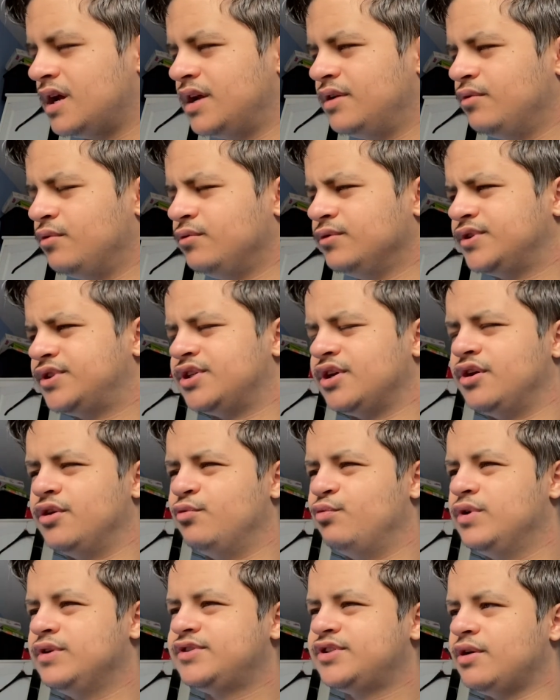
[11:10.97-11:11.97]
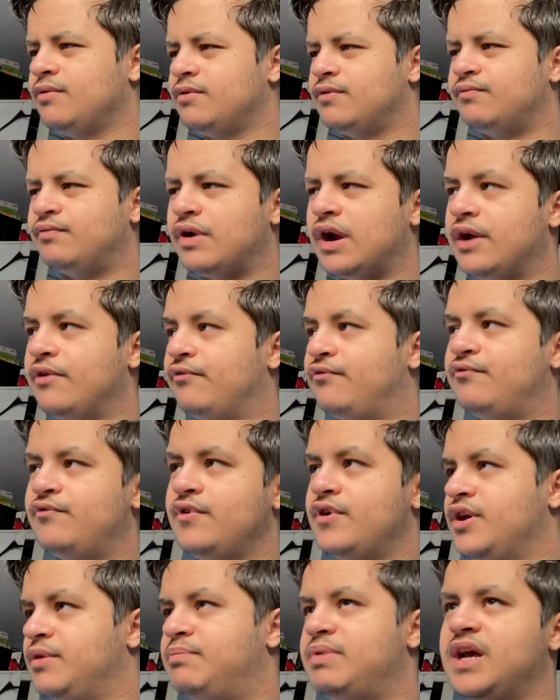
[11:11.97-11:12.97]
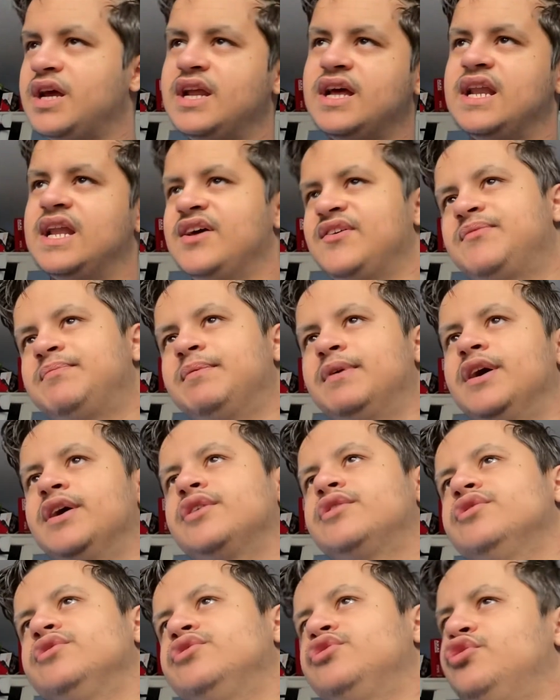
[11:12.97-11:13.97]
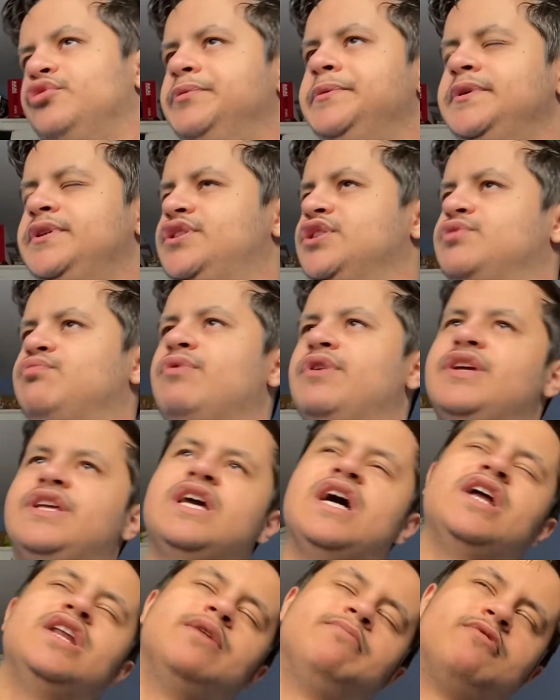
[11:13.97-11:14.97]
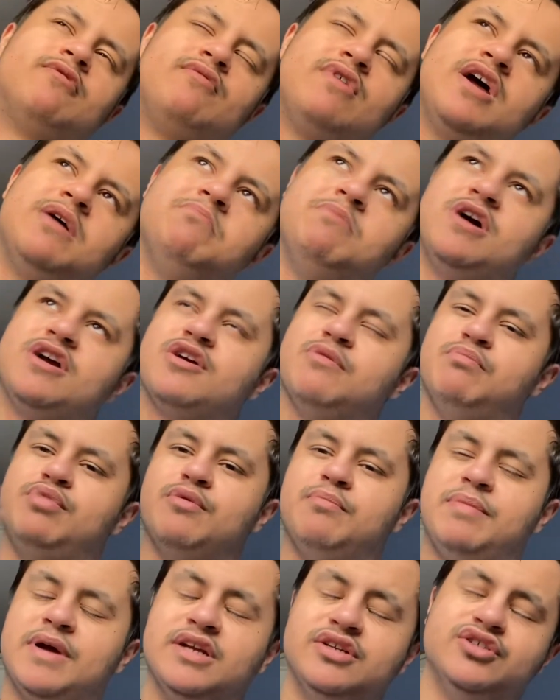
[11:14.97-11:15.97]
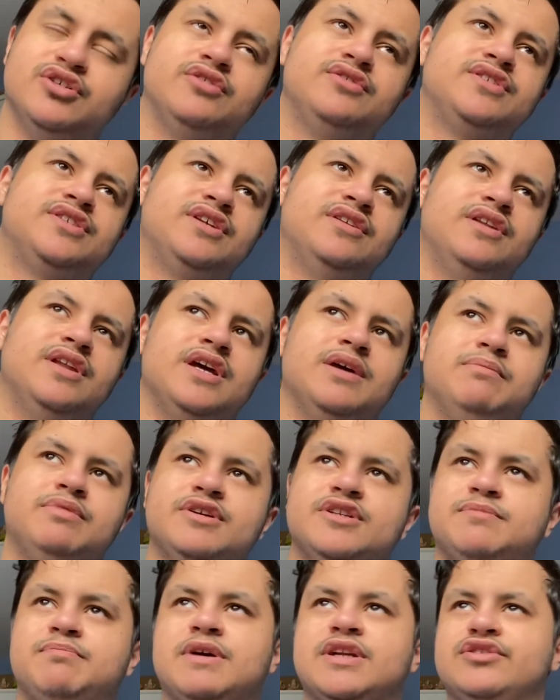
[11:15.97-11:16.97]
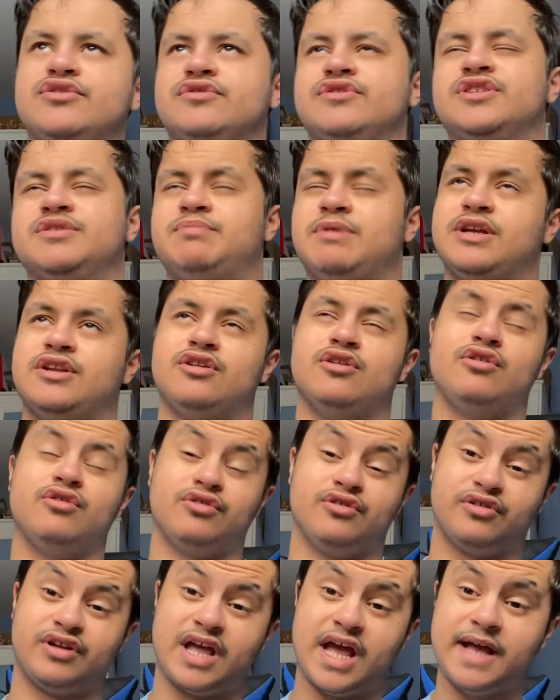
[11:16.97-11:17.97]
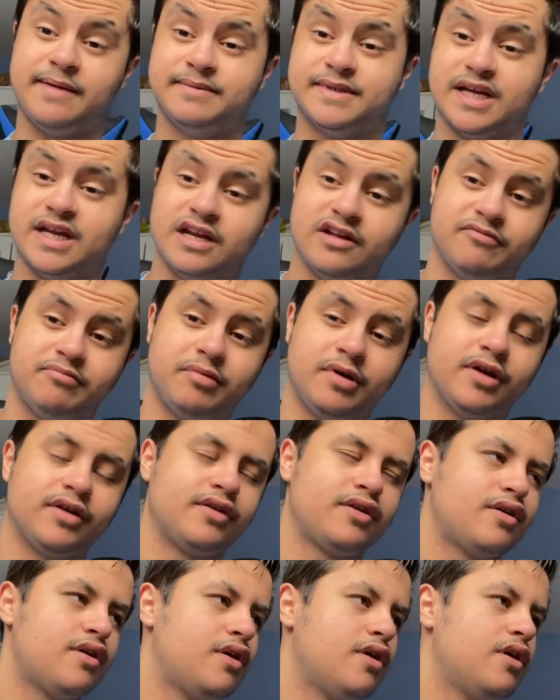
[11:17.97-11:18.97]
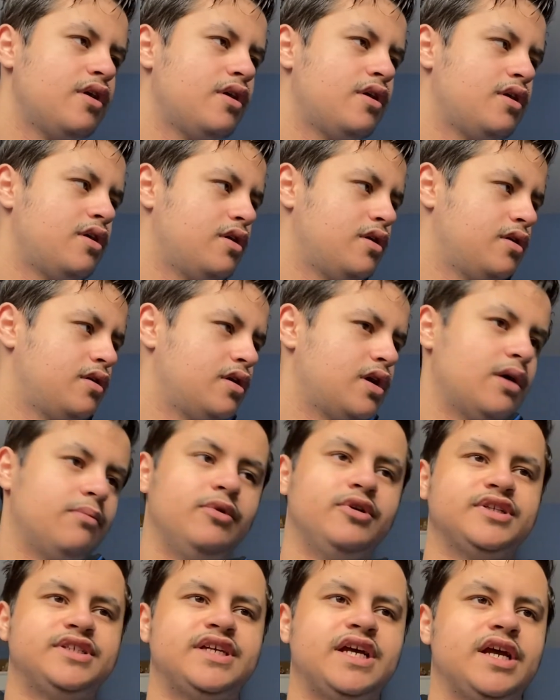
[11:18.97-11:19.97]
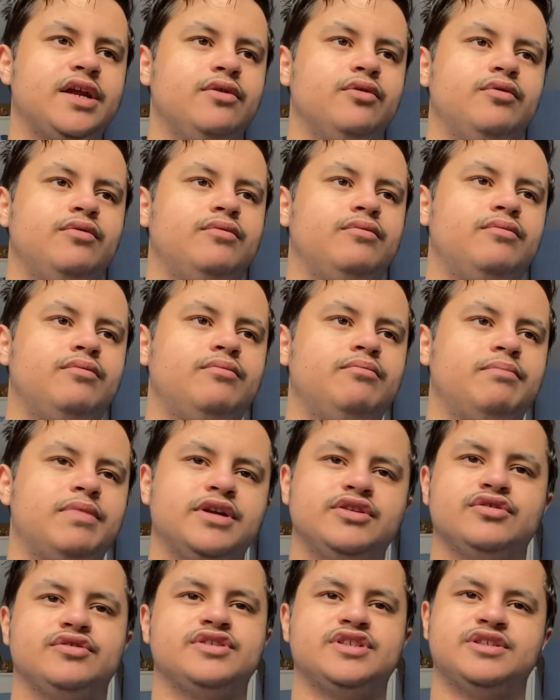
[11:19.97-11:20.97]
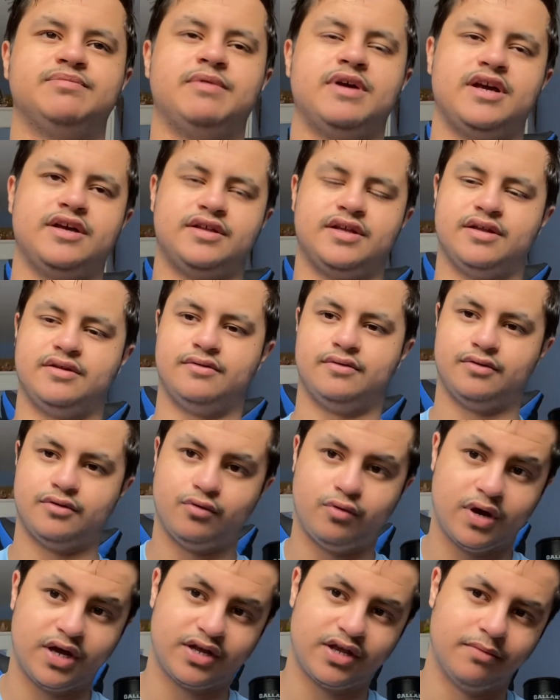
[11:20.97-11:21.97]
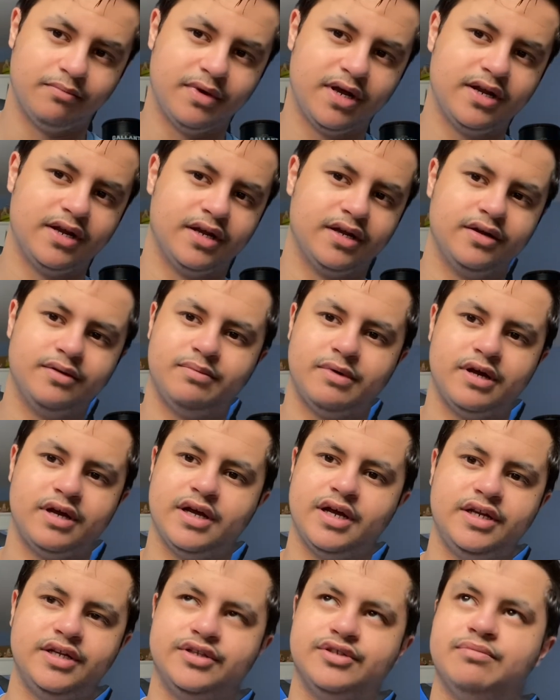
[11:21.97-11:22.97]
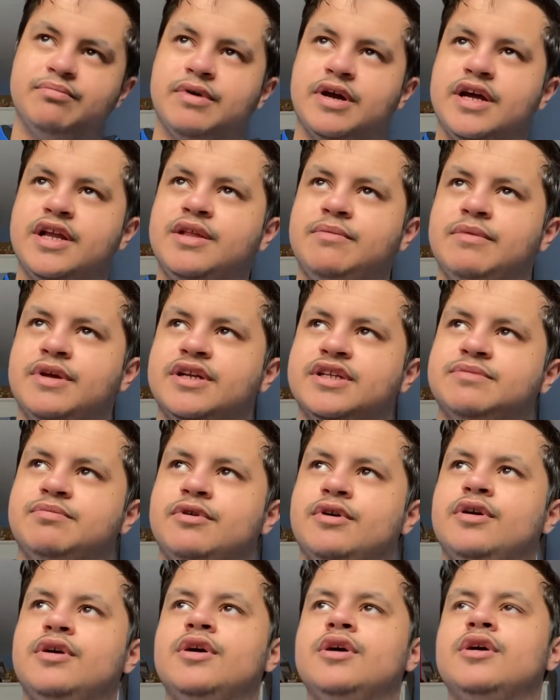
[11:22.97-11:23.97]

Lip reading: also, with someone right-footed playing at left-back, do we just want to get another right-back and put Ben Johnson there? Because Ben Johnson's played a lot of good games at left-back. I'm not saying Ben Johnson's better than Joaquim Mæhle by any means, but